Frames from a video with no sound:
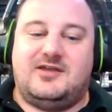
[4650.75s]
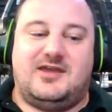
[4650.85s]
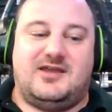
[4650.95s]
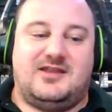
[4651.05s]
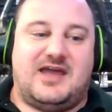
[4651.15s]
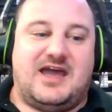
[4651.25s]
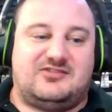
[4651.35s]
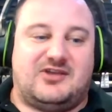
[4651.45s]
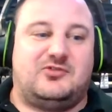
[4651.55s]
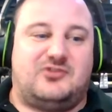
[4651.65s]
and as
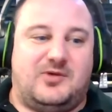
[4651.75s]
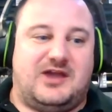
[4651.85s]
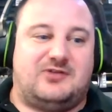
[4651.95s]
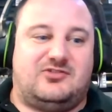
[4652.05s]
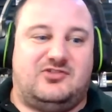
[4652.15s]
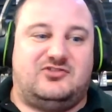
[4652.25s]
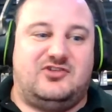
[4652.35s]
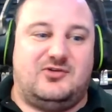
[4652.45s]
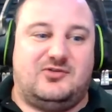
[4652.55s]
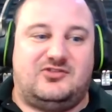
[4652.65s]
I was going out to the
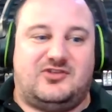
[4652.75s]
dunes,